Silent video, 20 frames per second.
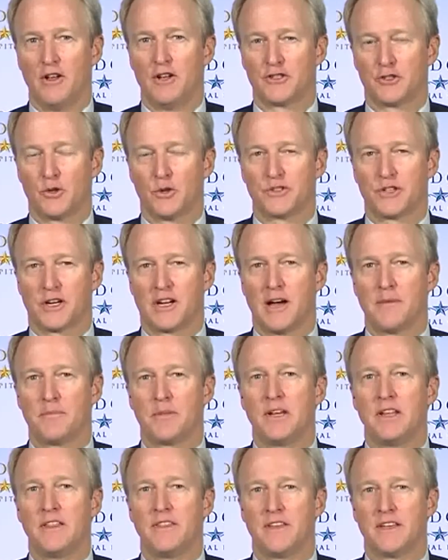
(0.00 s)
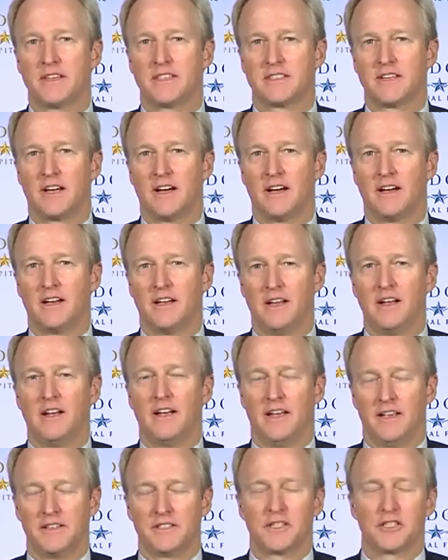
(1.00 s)
So it's a company that
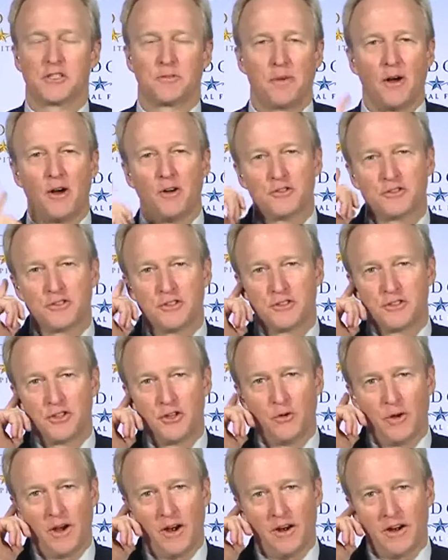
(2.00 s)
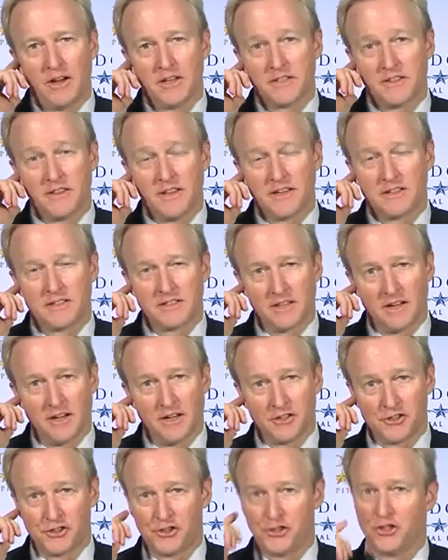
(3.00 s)
is exposed to two areas
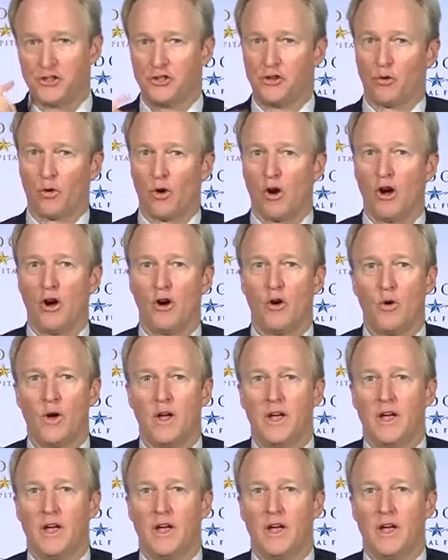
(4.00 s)
that should grow.